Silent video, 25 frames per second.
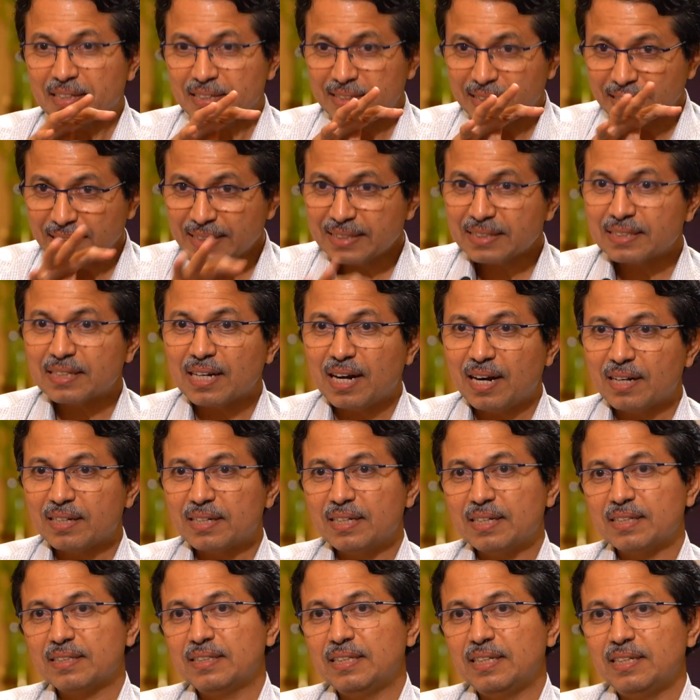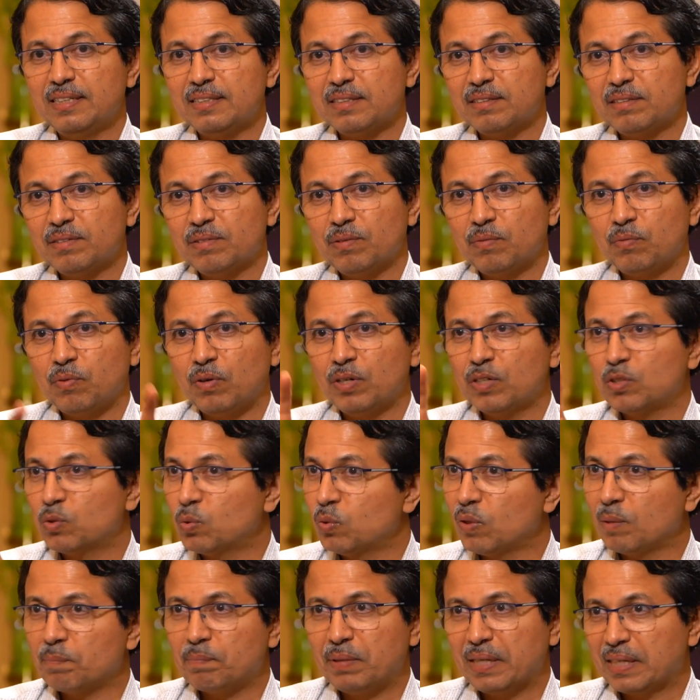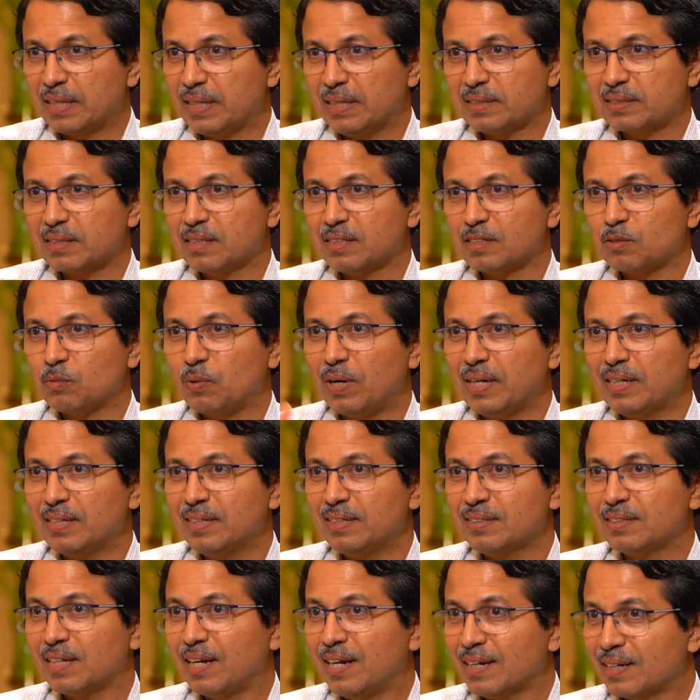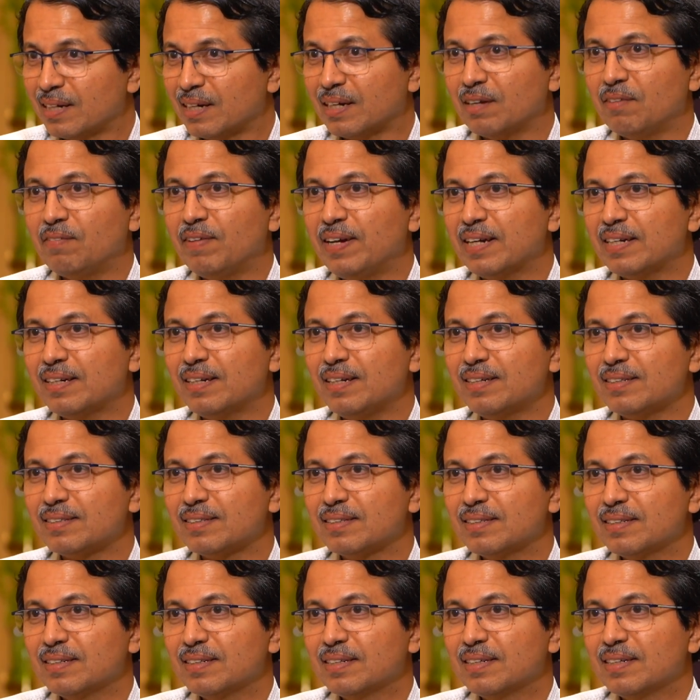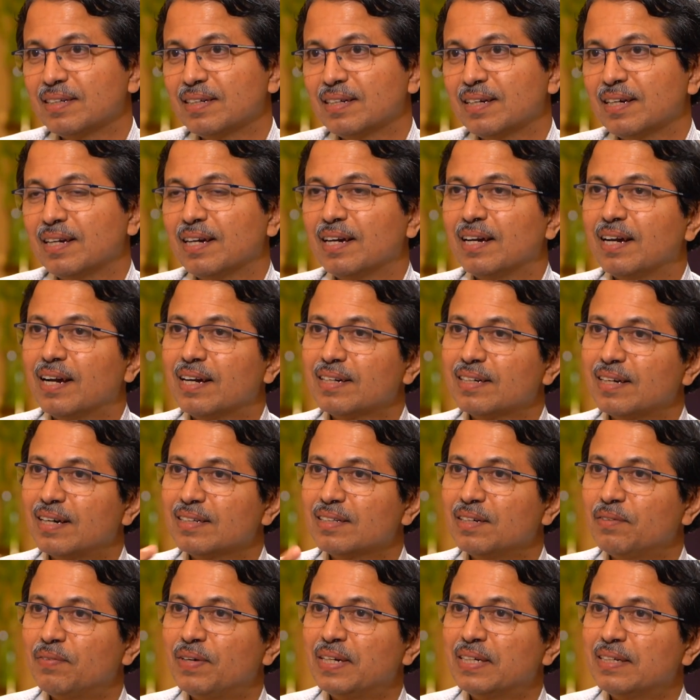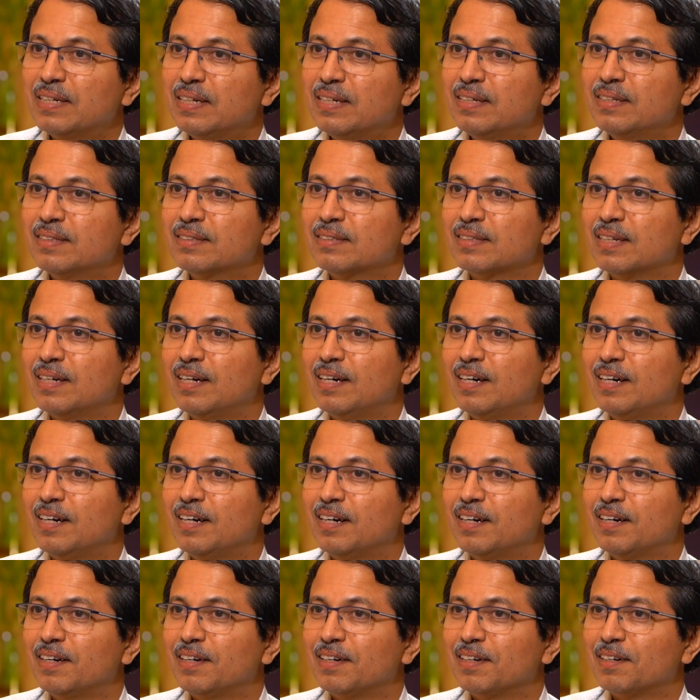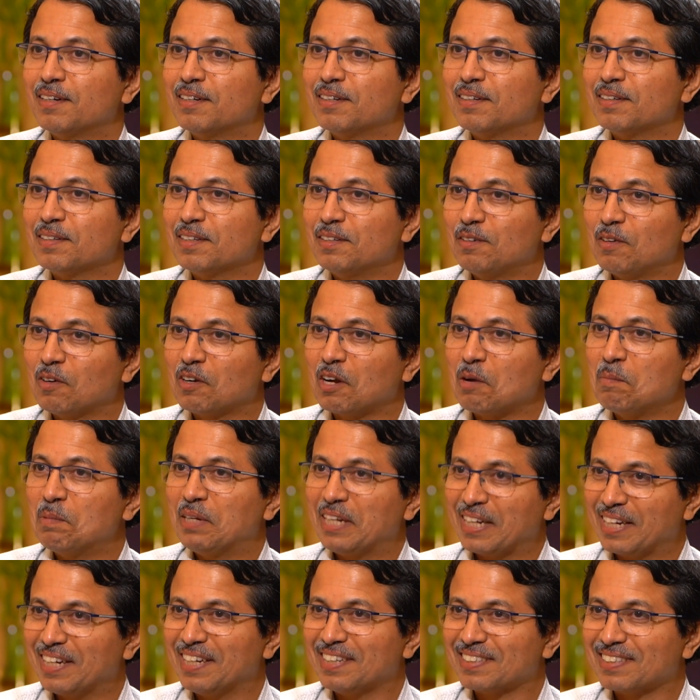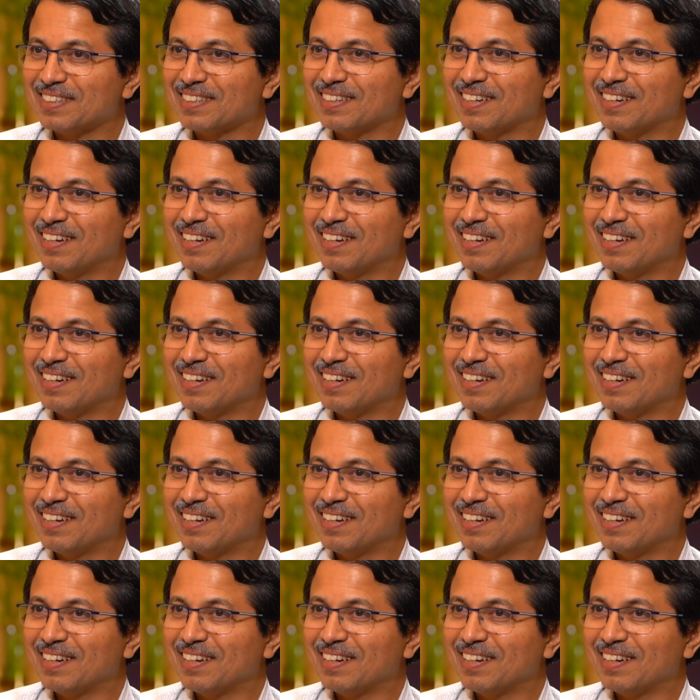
they started this for two applications. One is electrical vehicles and the other one is, you know, communication.